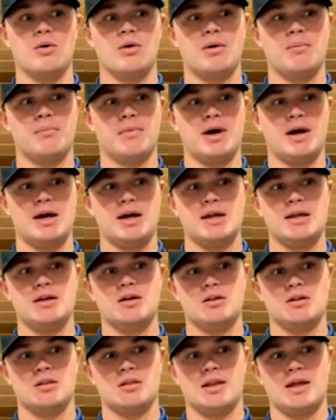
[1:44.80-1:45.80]
My
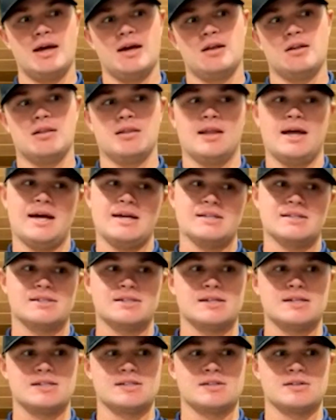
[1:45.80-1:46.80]
last
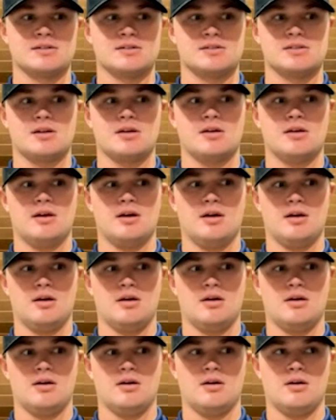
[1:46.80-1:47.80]
season's
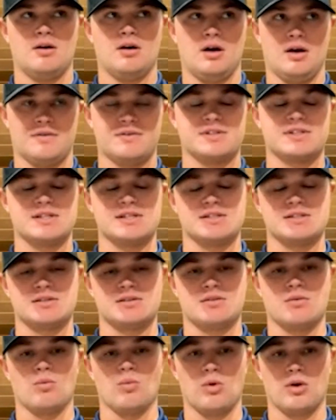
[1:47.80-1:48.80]

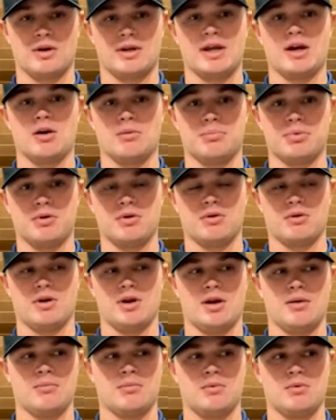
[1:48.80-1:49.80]
off-season workout
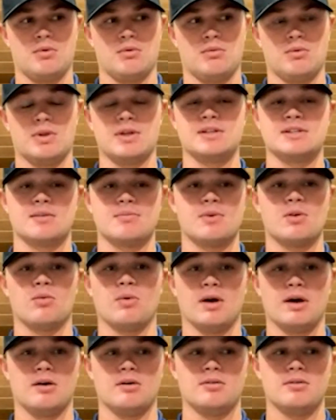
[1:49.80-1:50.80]
program really did me
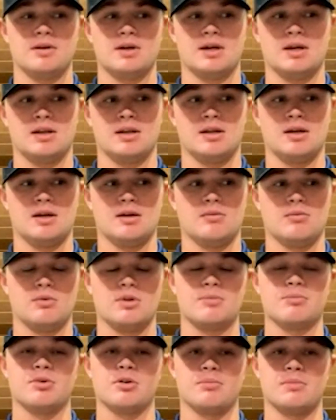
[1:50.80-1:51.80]
well, and it
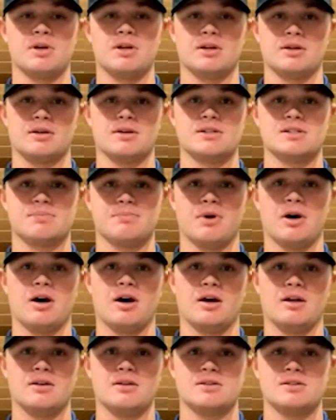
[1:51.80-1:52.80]
really put me in a good
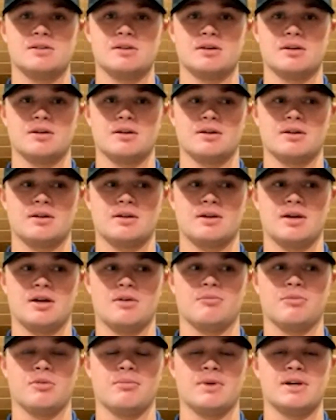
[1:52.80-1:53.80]
spot to kind
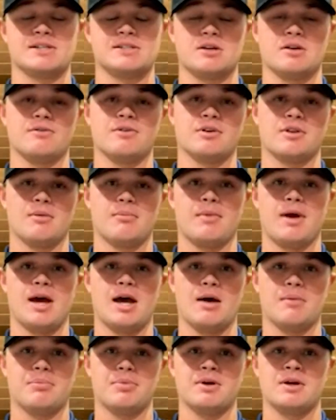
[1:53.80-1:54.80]
of put myself on the
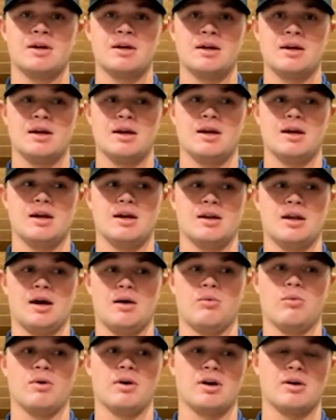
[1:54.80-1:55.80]
map. And I
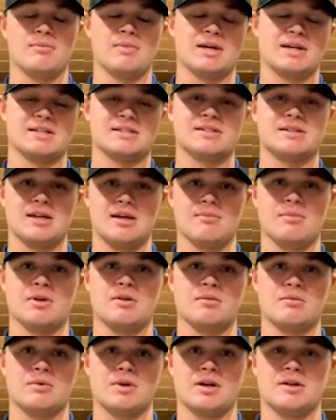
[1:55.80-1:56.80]
wanted to make a
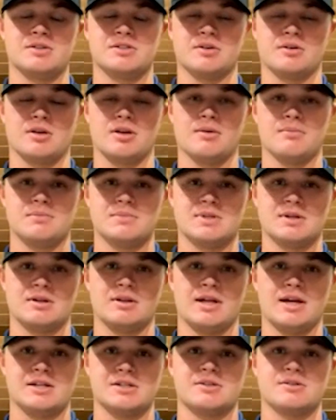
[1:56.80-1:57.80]
statement when I showed up to
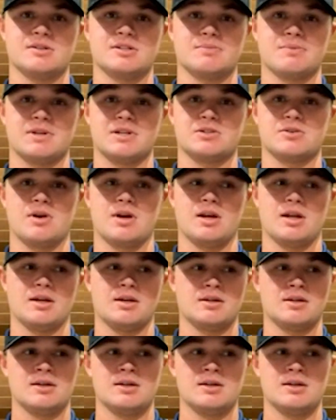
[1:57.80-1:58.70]
last year's spring training.